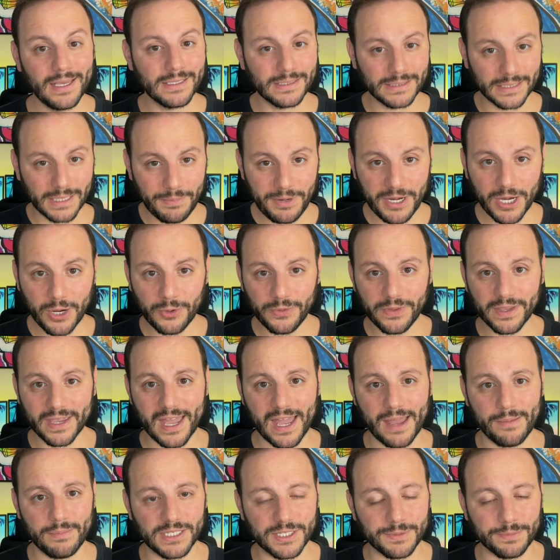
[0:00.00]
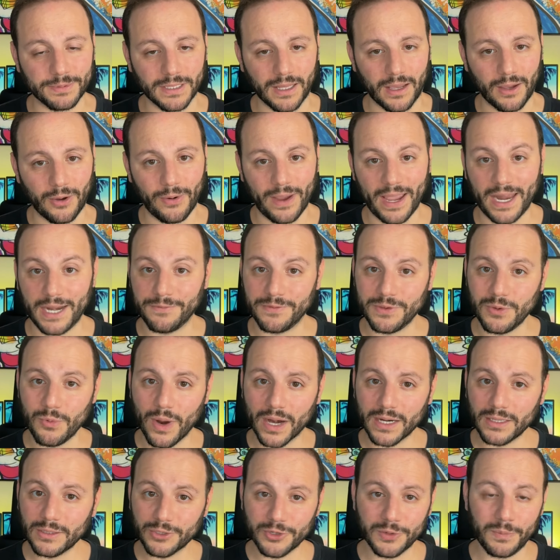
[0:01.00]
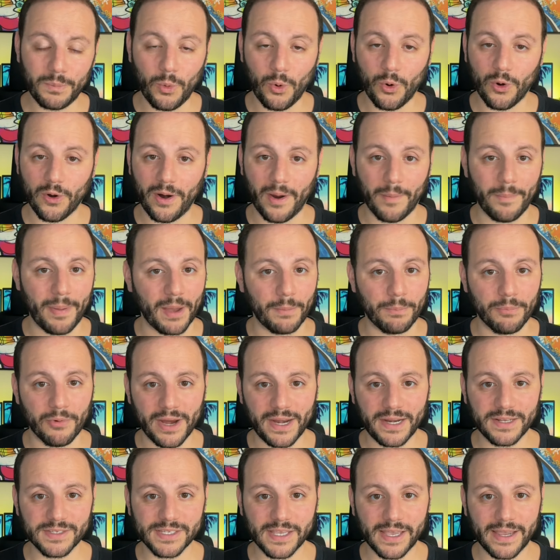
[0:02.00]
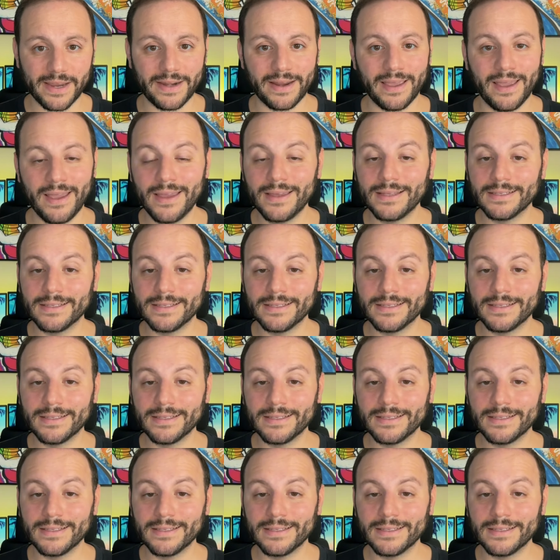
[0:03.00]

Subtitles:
Let me know in the comments below, and if you wanna learn more about brand design,